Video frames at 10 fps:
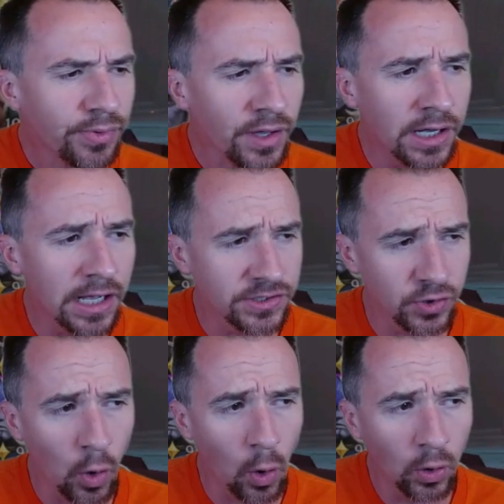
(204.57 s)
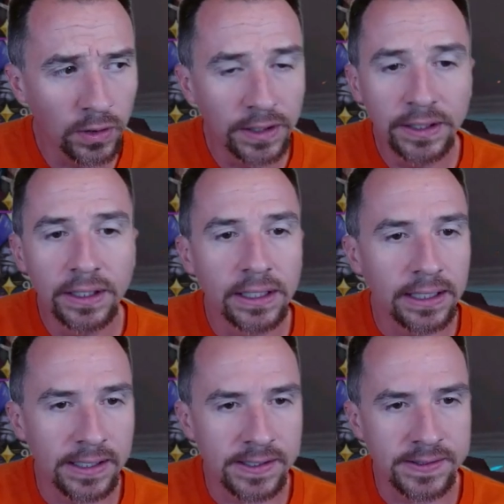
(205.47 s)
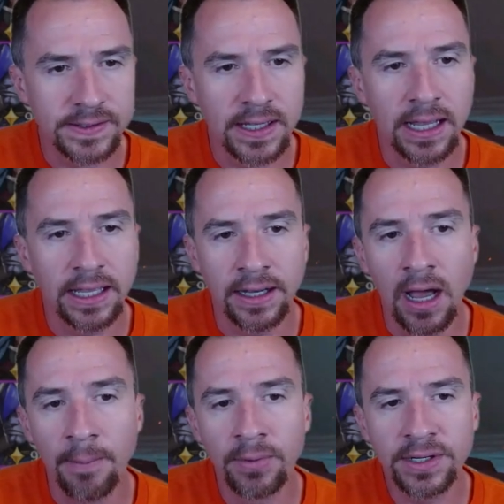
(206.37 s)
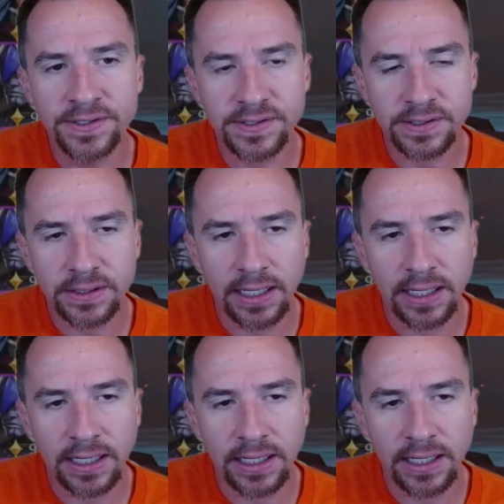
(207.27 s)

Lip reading: Zol is an Umbrus,